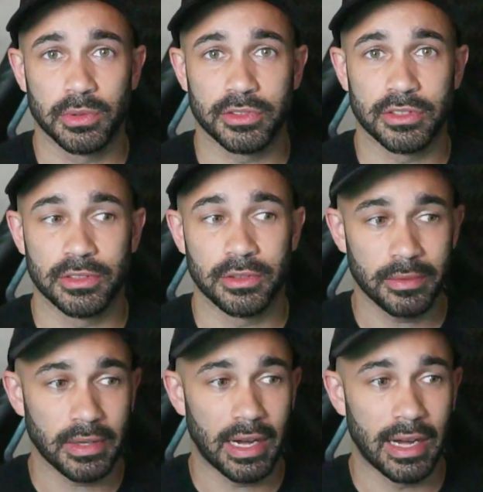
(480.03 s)
too.
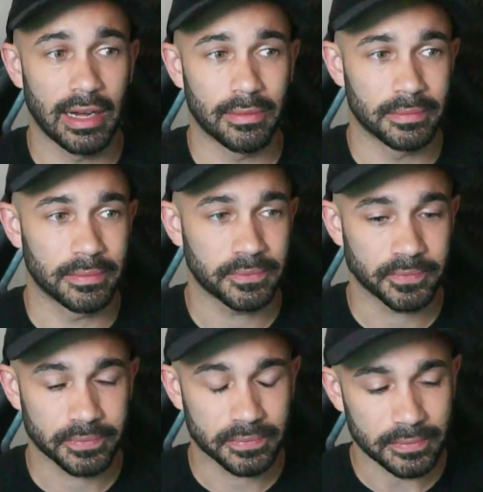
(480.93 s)
I'm
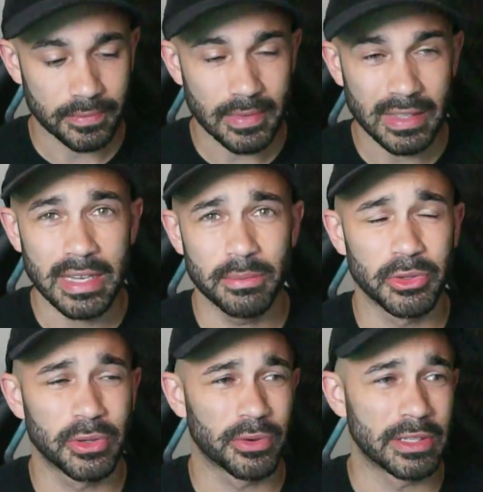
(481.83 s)

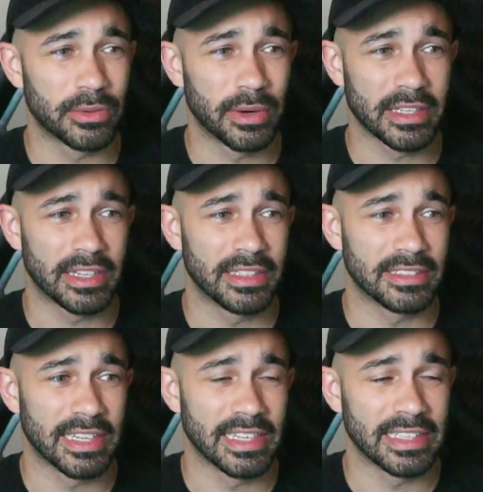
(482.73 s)
doing a really run and gun
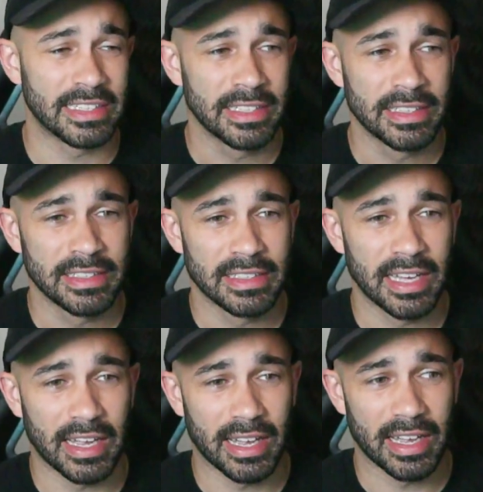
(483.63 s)
day,
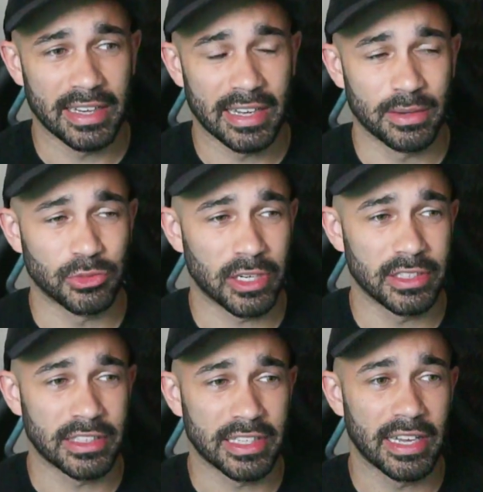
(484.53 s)
and I'm trying
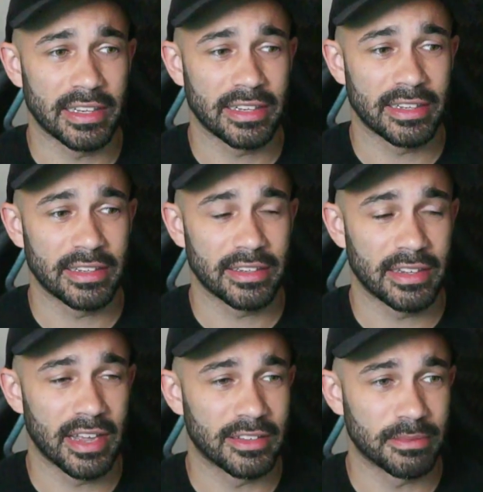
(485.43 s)
to get
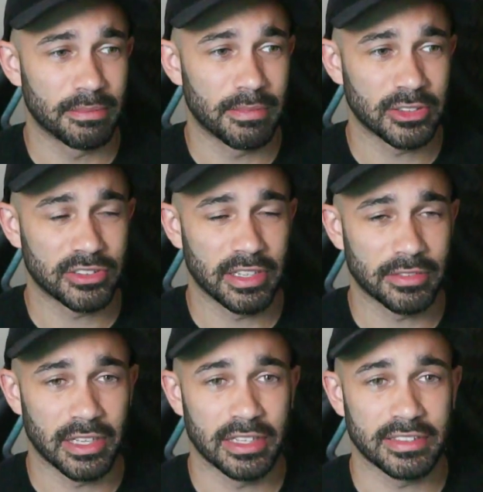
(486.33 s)
as much stuff
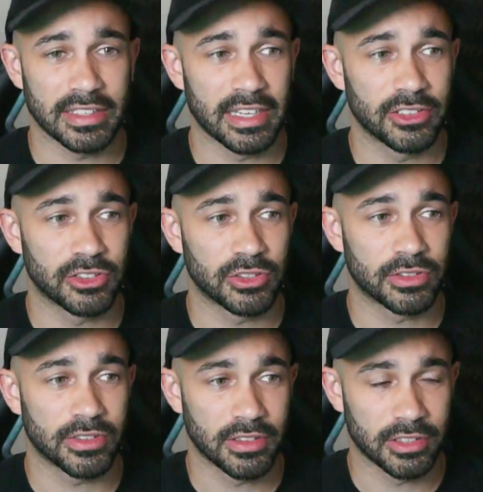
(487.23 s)
done as I can in
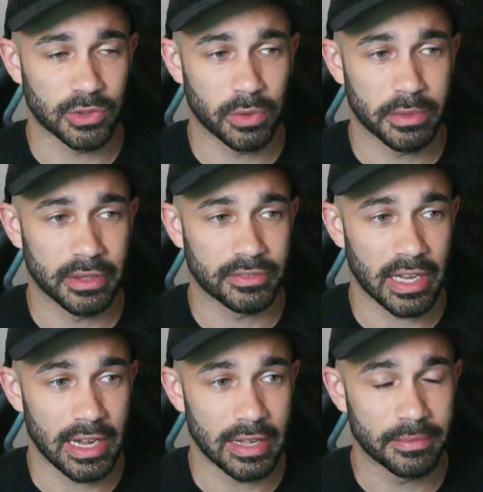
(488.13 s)
a short period of
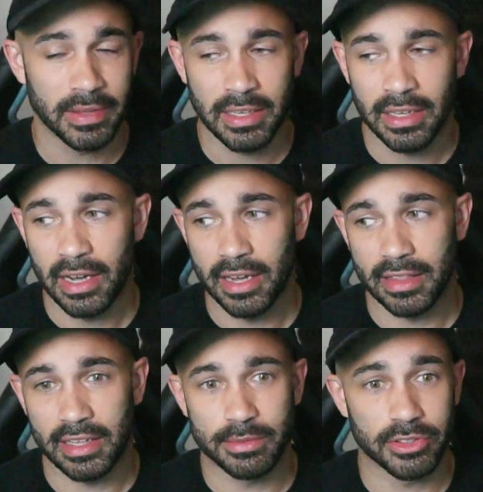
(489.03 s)
time. I
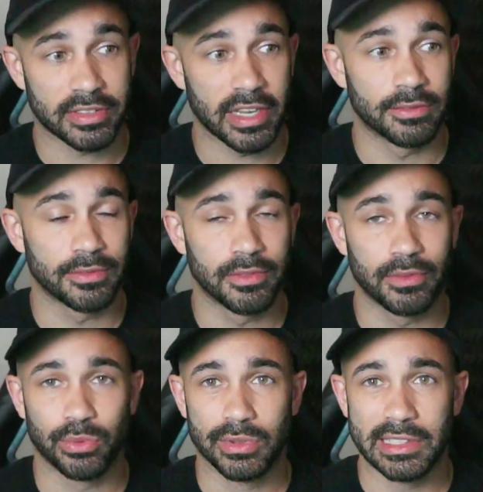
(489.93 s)
think I'm just kind of
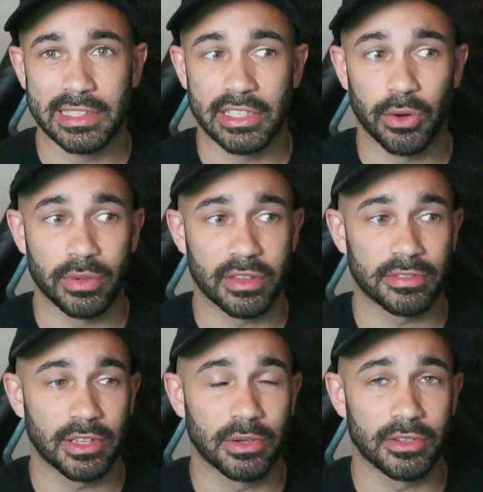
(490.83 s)
really go with the
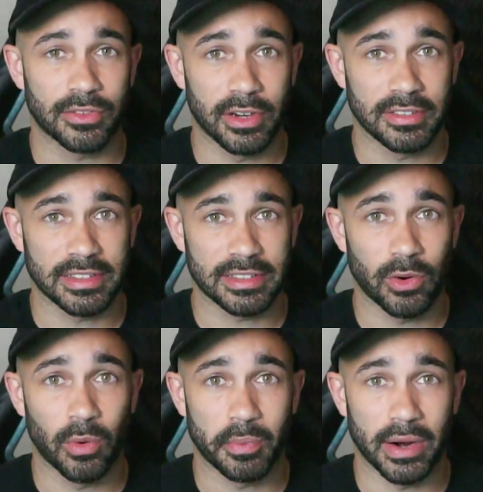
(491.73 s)
flow as far as like the
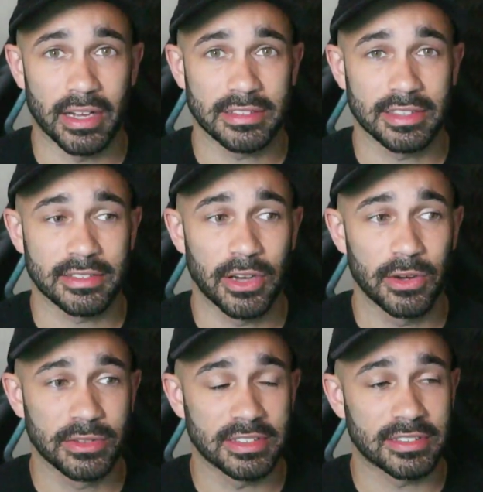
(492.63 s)
whole process
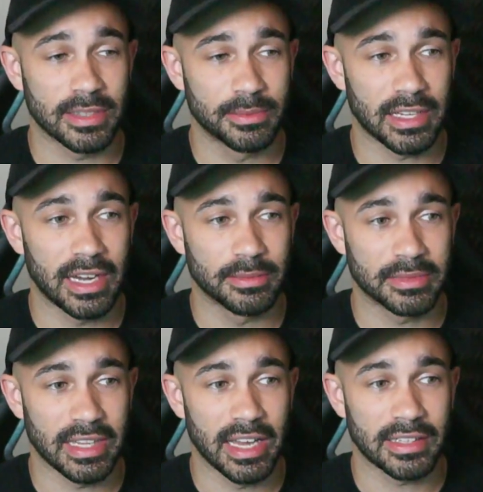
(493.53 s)
goes, and sometimes
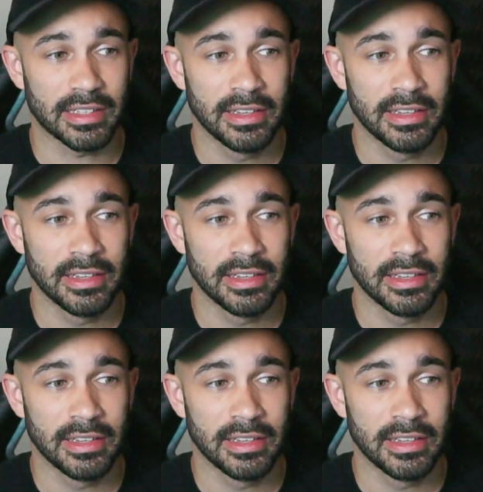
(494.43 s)
that